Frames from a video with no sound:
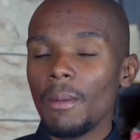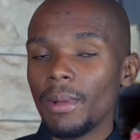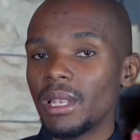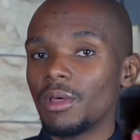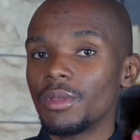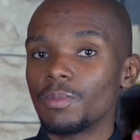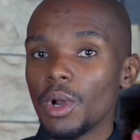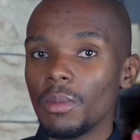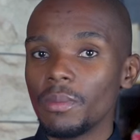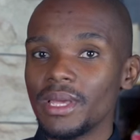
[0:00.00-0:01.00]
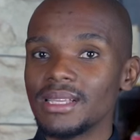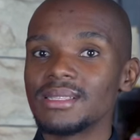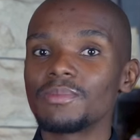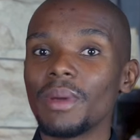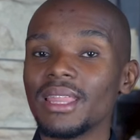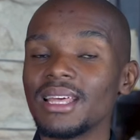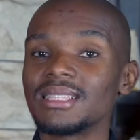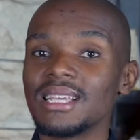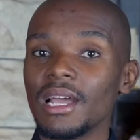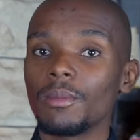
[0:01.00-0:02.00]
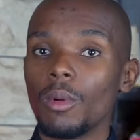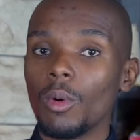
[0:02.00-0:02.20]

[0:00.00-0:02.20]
But now the problem is, by that time,